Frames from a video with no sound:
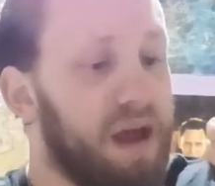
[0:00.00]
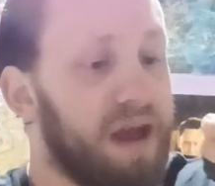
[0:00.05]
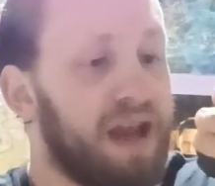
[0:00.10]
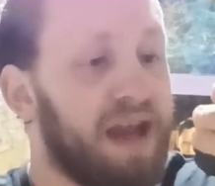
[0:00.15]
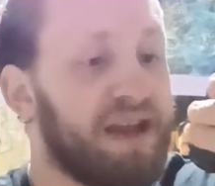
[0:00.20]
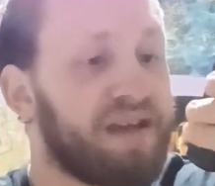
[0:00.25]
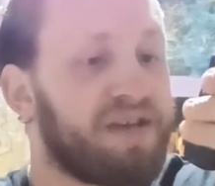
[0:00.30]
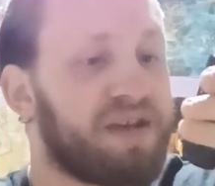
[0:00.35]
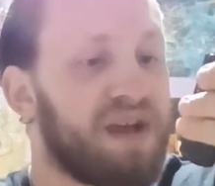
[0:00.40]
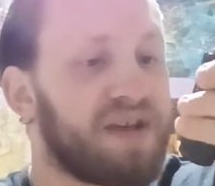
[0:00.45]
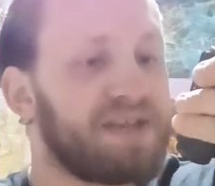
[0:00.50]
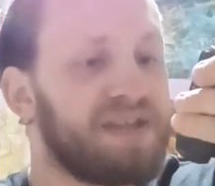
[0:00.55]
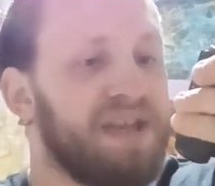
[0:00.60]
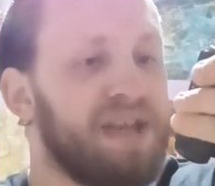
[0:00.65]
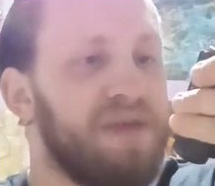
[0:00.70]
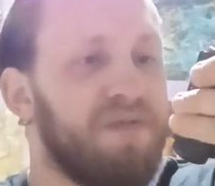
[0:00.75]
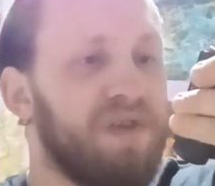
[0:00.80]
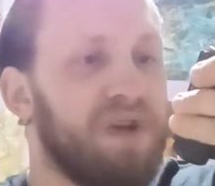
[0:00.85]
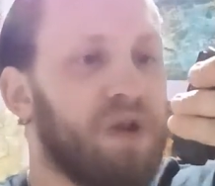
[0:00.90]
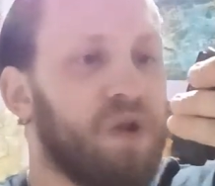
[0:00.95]
It doesn't
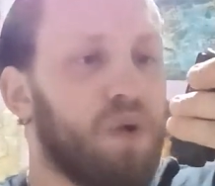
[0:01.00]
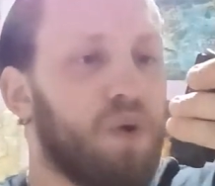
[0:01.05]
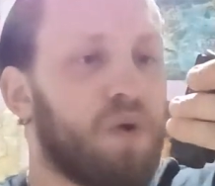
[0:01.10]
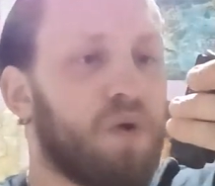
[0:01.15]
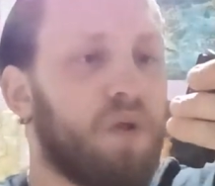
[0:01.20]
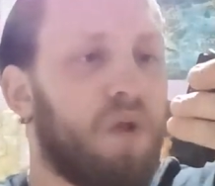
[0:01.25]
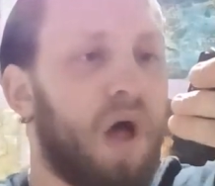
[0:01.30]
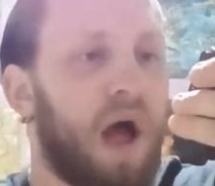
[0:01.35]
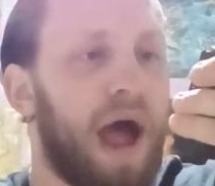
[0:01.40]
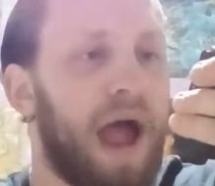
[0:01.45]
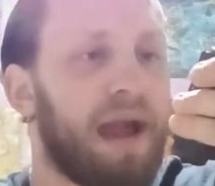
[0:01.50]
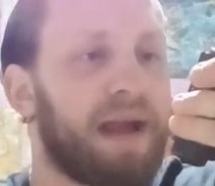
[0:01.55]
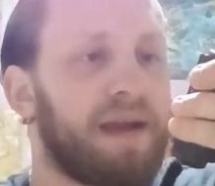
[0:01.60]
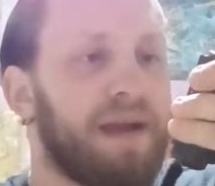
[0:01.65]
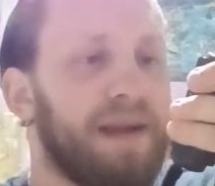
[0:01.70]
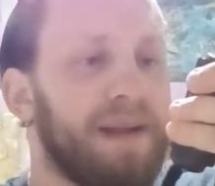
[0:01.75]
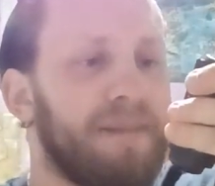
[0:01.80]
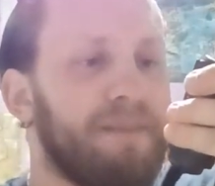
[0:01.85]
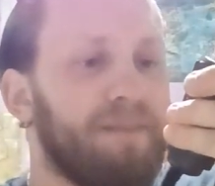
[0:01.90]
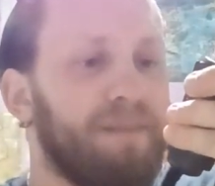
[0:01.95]
even look like,
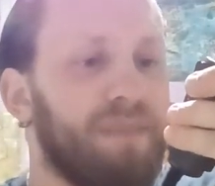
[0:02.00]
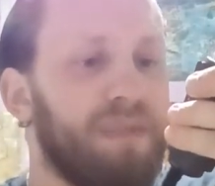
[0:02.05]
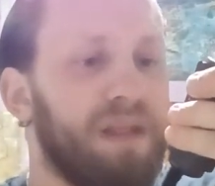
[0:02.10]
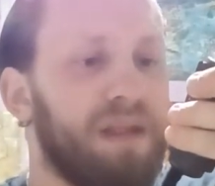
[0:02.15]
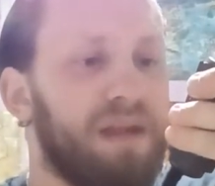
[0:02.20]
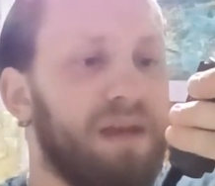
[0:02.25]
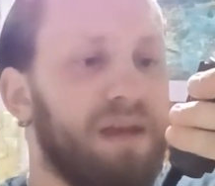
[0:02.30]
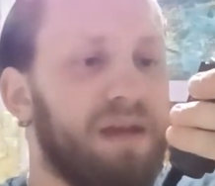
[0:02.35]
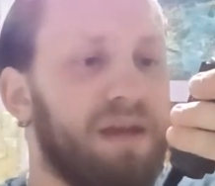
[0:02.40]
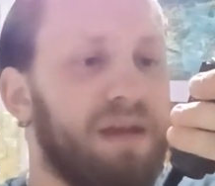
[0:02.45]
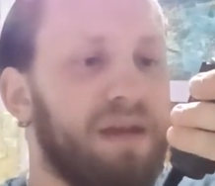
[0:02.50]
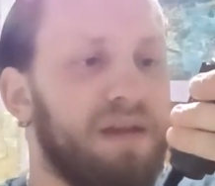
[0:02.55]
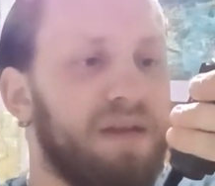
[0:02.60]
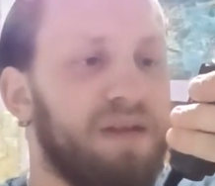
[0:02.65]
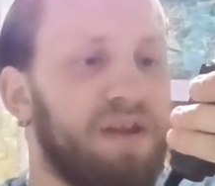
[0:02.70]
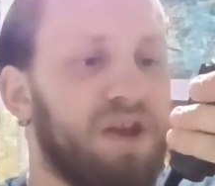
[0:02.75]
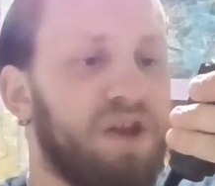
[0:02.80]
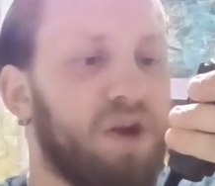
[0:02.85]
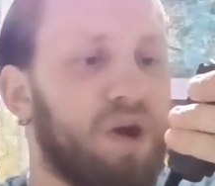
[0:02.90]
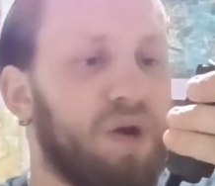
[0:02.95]

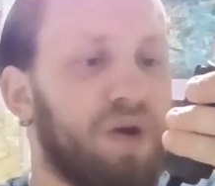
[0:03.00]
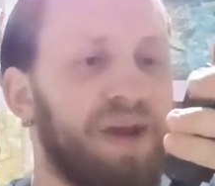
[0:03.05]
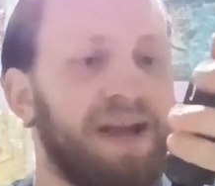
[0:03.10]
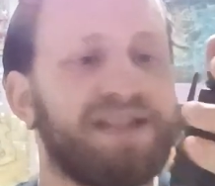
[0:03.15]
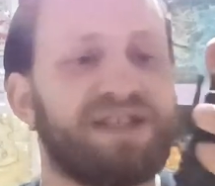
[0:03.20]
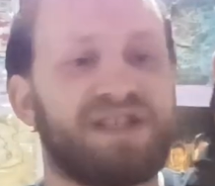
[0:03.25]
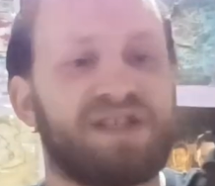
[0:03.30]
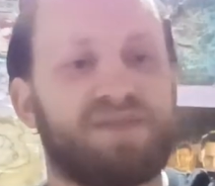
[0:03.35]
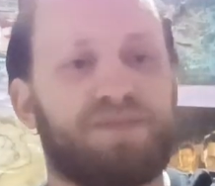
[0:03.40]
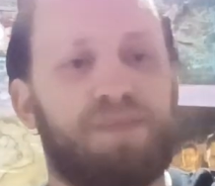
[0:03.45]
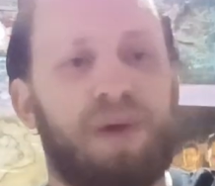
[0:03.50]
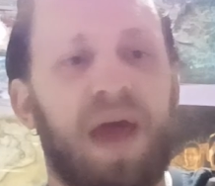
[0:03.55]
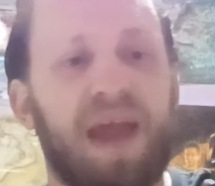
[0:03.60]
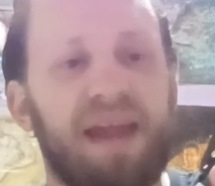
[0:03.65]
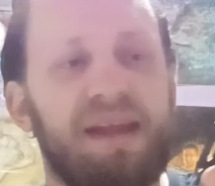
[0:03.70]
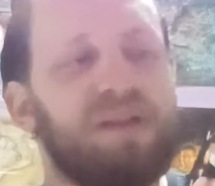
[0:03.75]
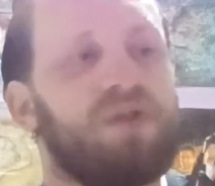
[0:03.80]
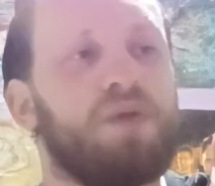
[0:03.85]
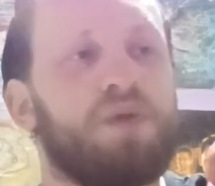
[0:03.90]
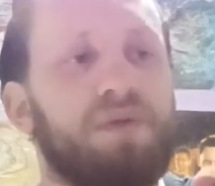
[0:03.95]
you know, it's
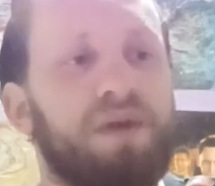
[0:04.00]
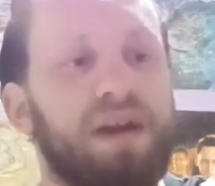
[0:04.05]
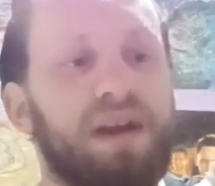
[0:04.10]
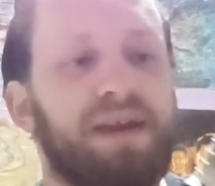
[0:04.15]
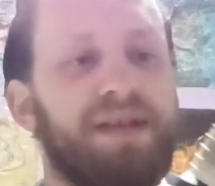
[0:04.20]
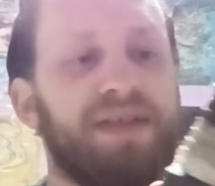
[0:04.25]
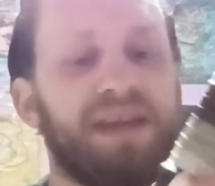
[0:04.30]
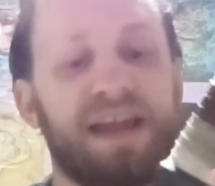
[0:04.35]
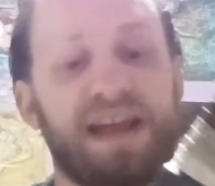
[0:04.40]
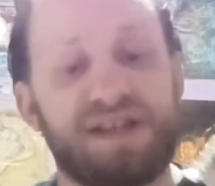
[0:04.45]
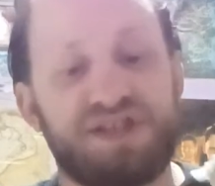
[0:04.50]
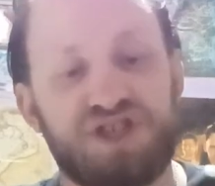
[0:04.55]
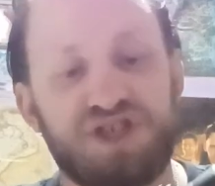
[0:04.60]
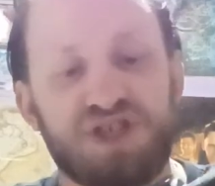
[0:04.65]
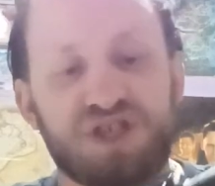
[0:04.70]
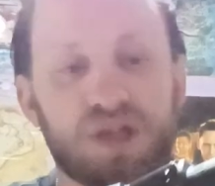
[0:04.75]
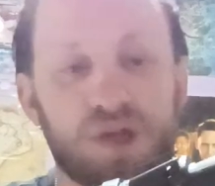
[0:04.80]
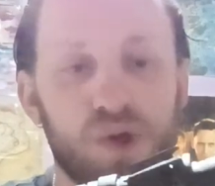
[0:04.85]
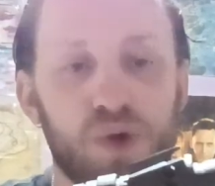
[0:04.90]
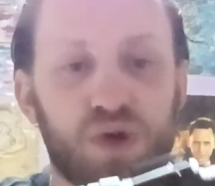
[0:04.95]
paint or anything. It
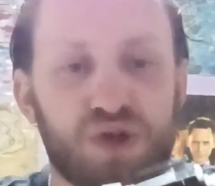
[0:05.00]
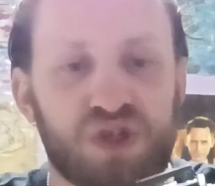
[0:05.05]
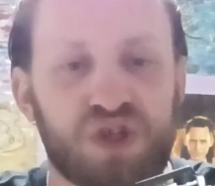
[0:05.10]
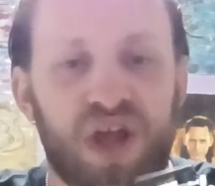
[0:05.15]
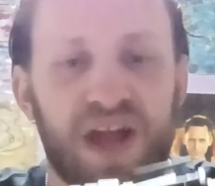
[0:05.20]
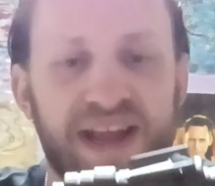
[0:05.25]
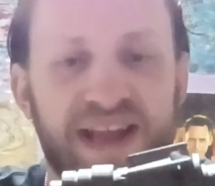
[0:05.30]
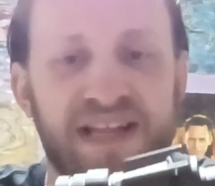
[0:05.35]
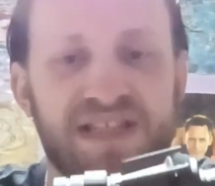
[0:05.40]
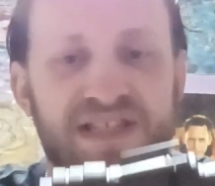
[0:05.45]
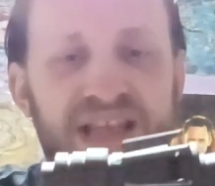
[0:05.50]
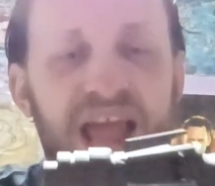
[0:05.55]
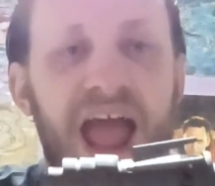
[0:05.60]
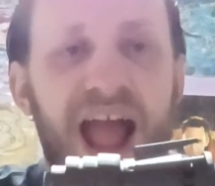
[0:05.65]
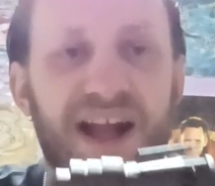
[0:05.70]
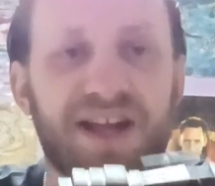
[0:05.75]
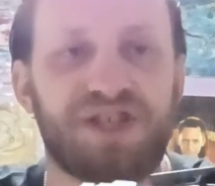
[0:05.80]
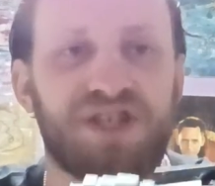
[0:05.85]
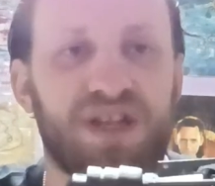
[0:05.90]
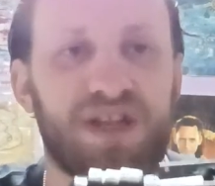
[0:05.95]
just looks like it's
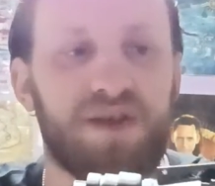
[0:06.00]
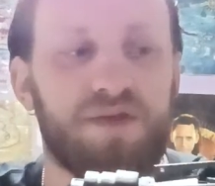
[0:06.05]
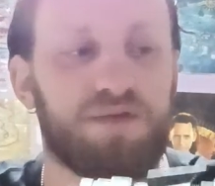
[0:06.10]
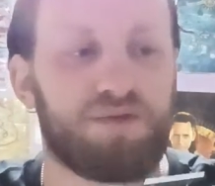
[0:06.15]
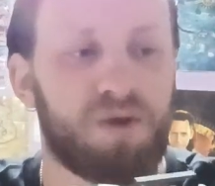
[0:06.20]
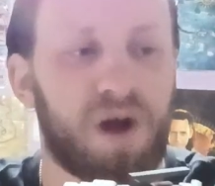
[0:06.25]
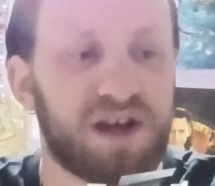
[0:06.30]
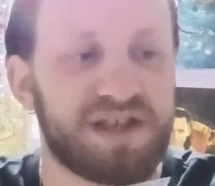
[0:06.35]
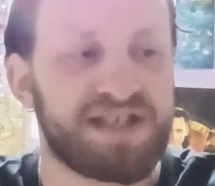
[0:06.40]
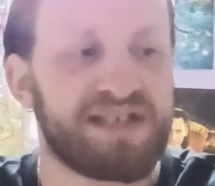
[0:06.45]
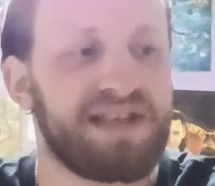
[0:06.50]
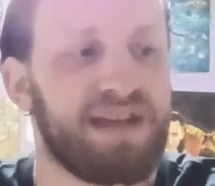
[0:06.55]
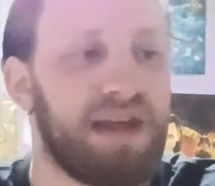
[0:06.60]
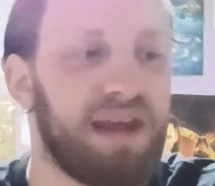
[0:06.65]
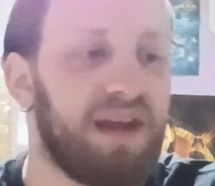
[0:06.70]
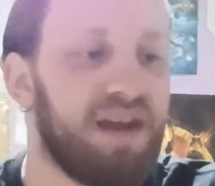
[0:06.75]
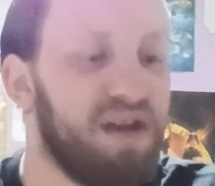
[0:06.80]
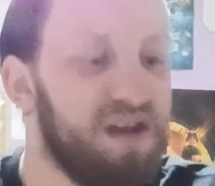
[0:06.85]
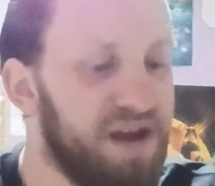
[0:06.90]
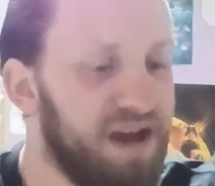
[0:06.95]
actually
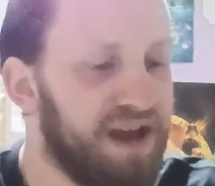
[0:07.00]
rusty.